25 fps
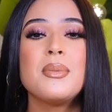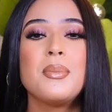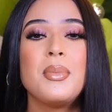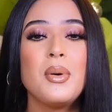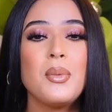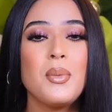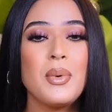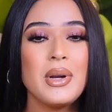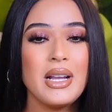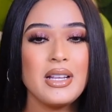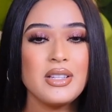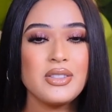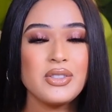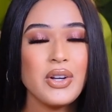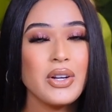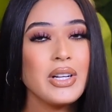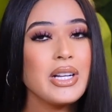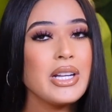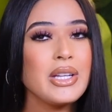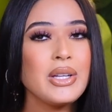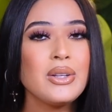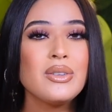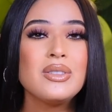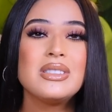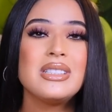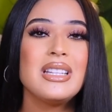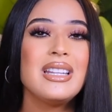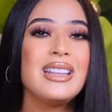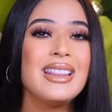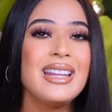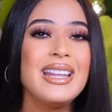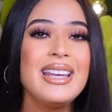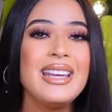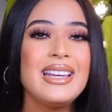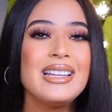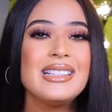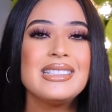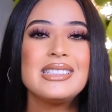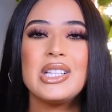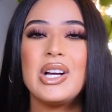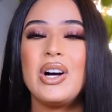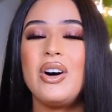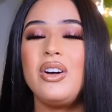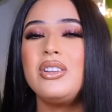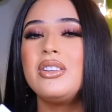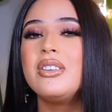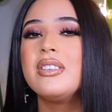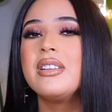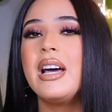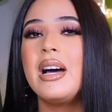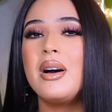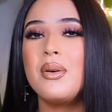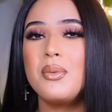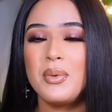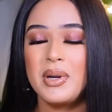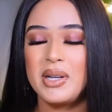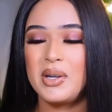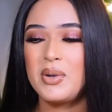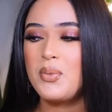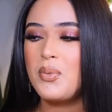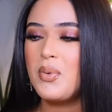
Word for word: But when I started using this, all that went